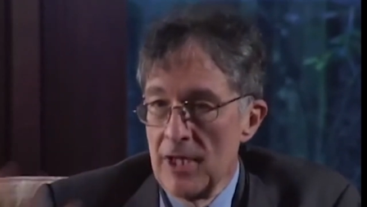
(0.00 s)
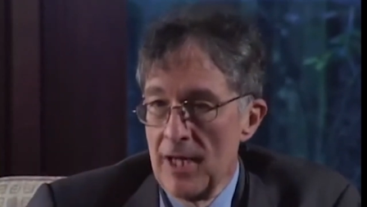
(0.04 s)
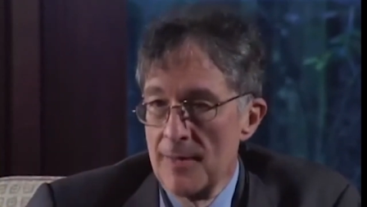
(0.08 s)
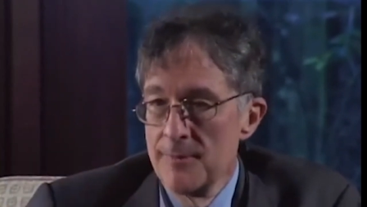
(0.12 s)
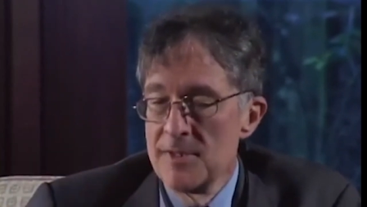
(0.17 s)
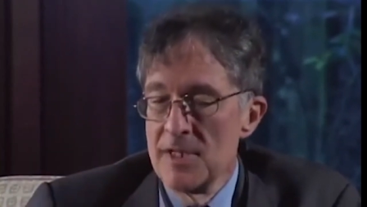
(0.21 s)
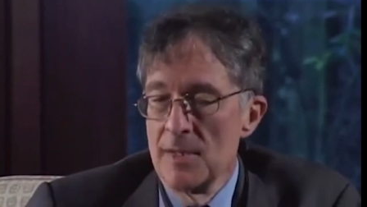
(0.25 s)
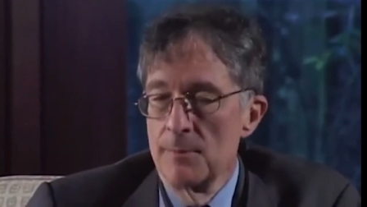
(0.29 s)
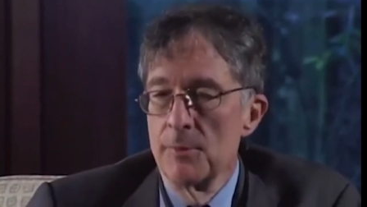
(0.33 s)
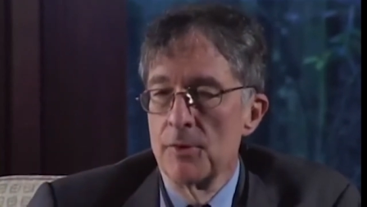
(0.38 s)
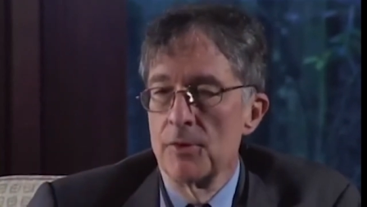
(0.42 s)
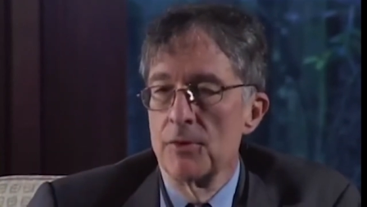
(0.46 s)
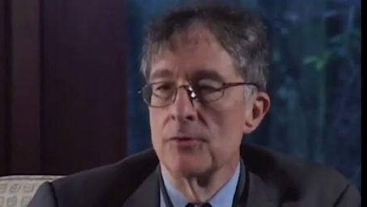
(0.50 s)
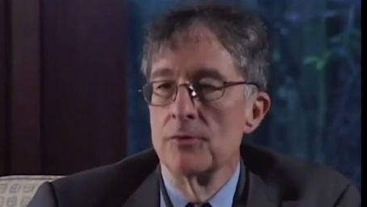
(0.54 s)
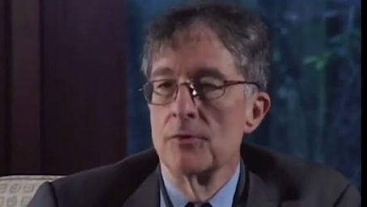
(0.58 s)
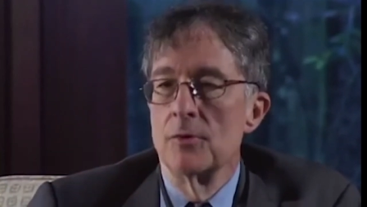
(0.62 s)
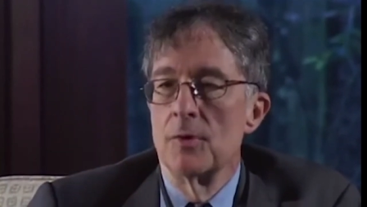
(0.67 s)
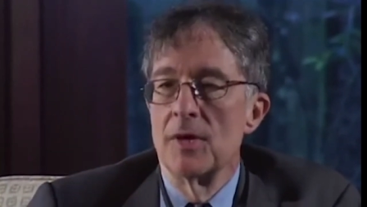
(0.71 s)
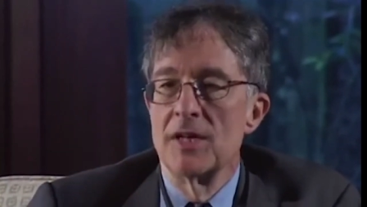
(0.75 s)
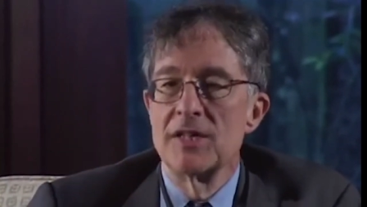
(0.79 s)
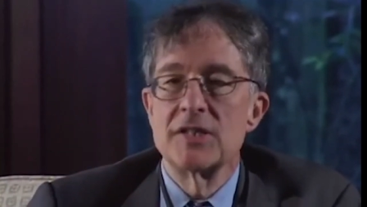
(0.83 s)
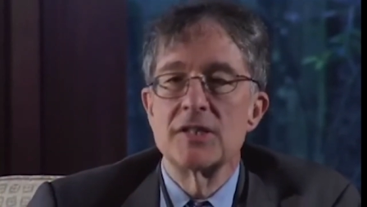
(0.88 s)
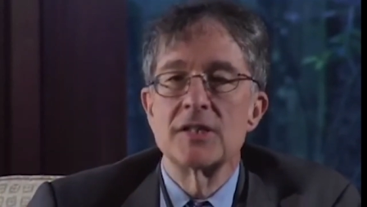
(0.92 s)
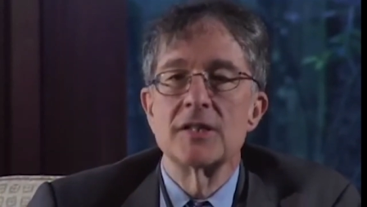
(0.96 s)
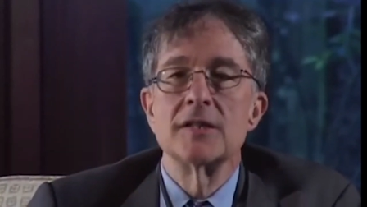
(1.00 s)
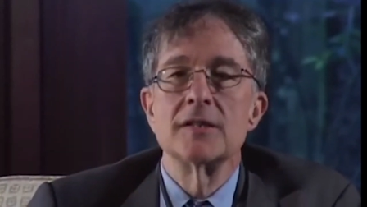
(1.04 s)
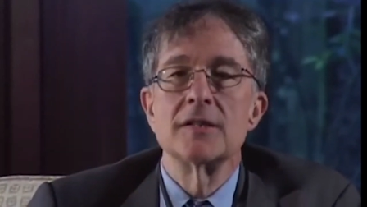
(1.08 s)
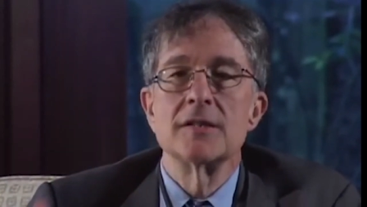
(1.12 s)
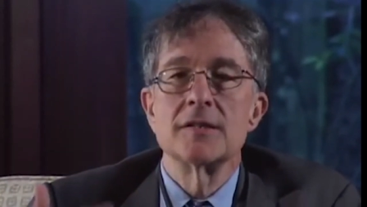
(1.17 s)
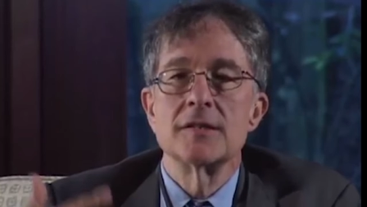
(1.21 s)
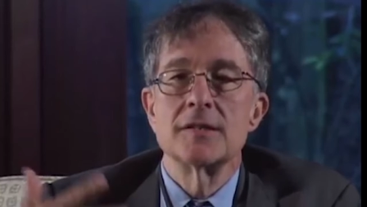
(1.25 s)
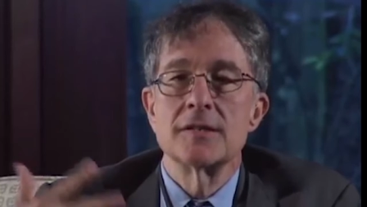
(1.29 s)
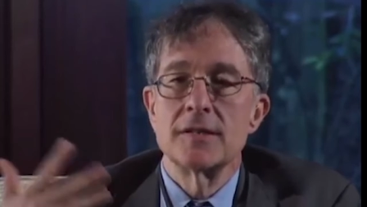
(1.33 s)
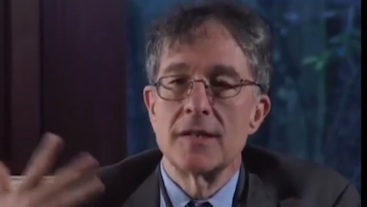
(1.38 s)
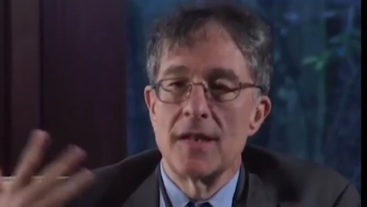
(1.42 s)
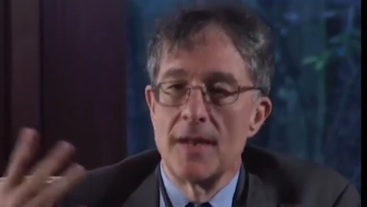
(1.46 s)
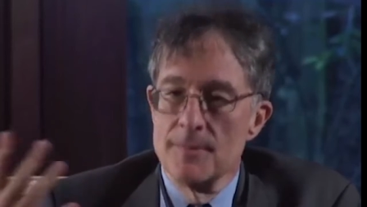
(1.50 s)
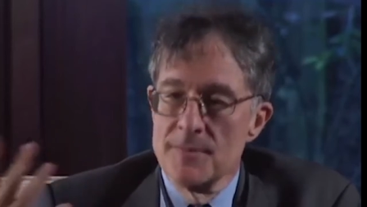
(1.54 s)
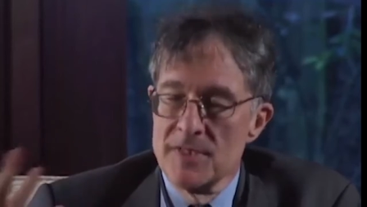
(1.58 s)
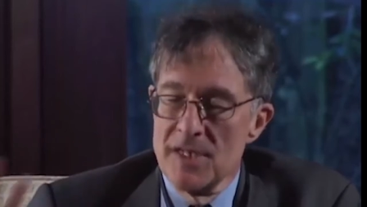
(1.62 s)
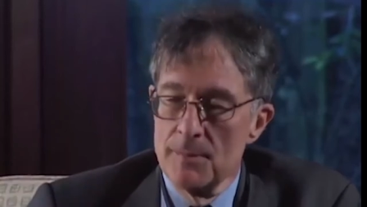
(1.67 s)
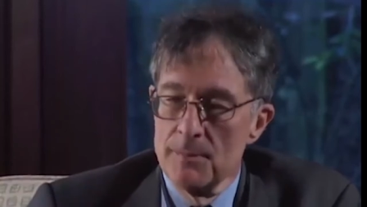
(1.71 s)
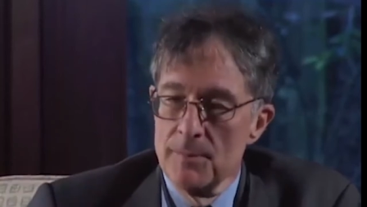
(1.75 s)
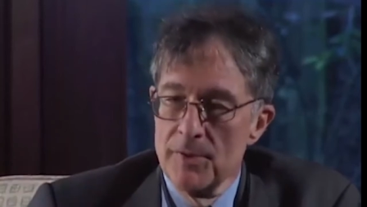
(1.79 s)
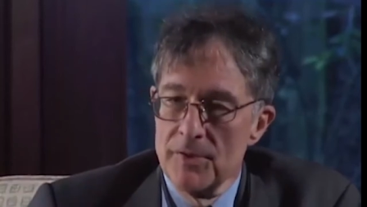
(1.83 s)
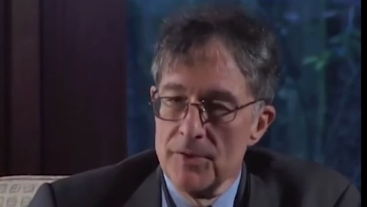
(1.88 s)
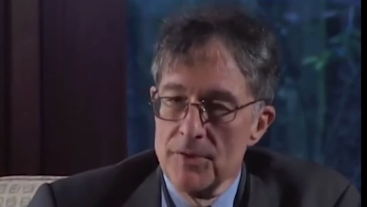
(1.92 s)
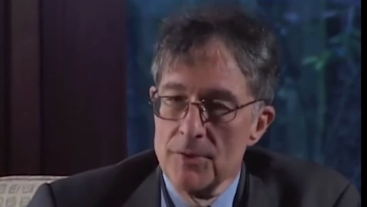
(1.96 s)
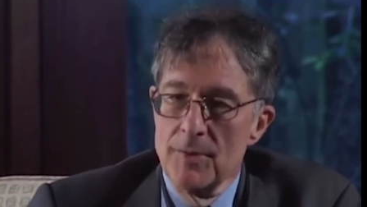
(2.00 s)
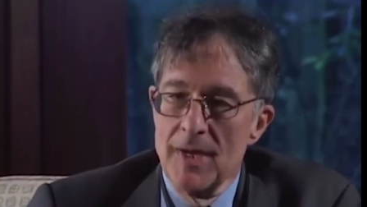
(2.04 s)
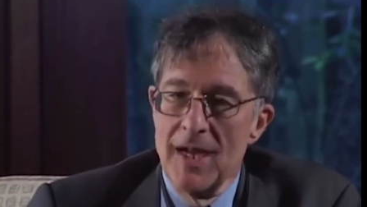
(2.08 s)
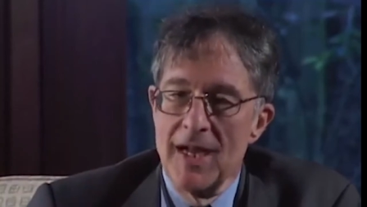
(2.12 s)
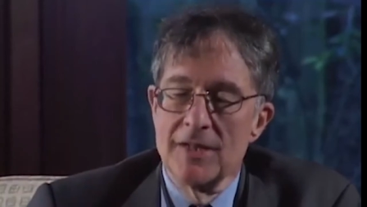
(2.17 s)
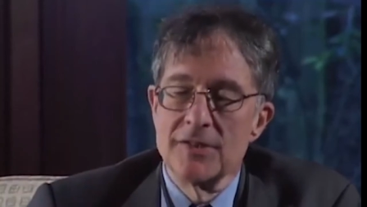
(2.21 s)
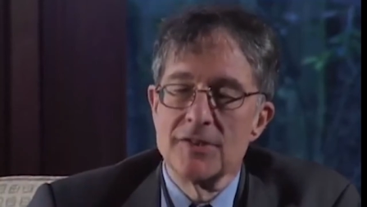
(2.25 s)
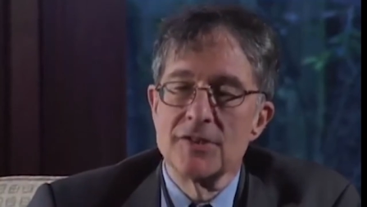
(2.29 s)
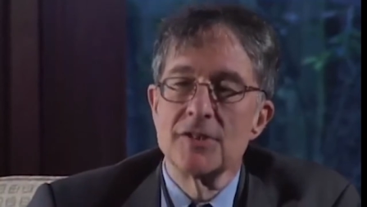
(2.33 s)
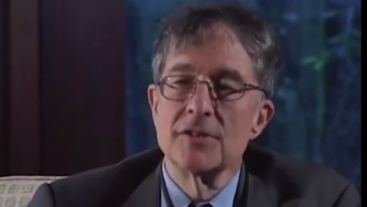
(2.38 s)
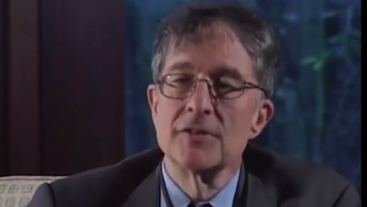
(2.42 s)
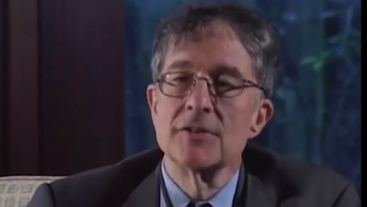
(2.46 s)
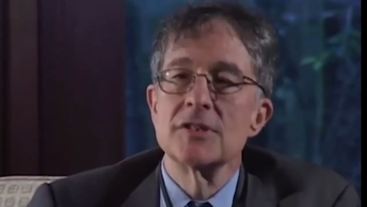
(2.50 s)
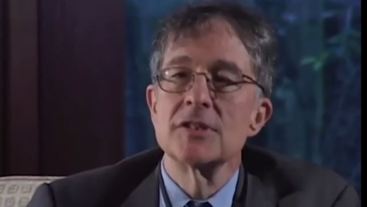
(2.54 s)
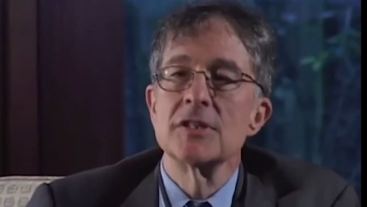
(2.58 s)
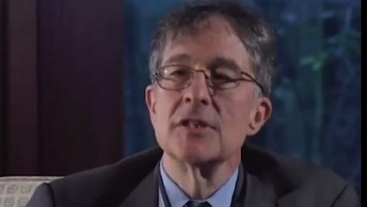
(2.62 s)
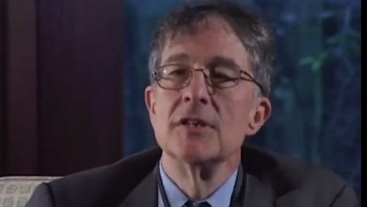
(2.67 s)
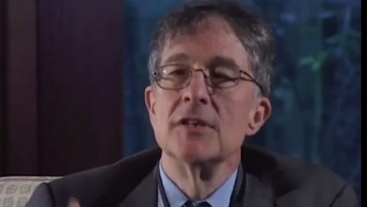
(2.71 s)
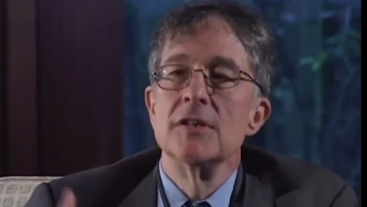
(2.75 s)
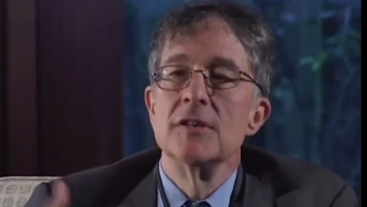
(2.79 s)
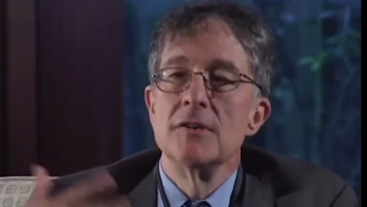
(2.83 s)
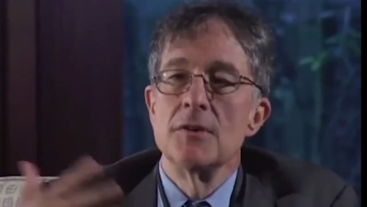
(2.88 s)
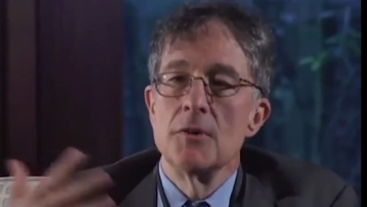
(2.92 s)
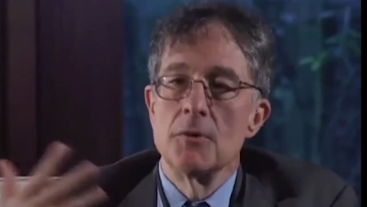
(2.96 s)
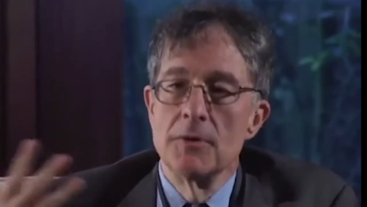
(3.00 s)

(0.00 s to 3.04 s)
comes up with new questions, comes up with new answers,